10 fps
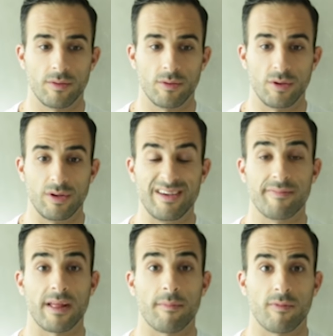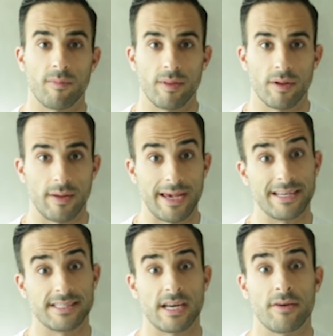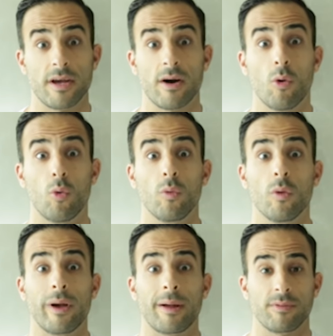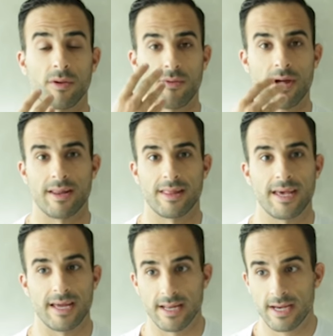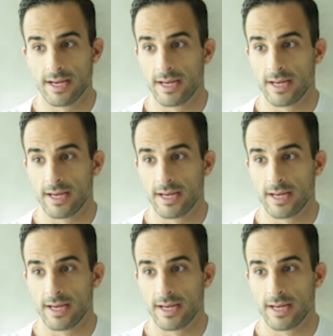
or you lift up from the anus area all the way up to the crown of the head.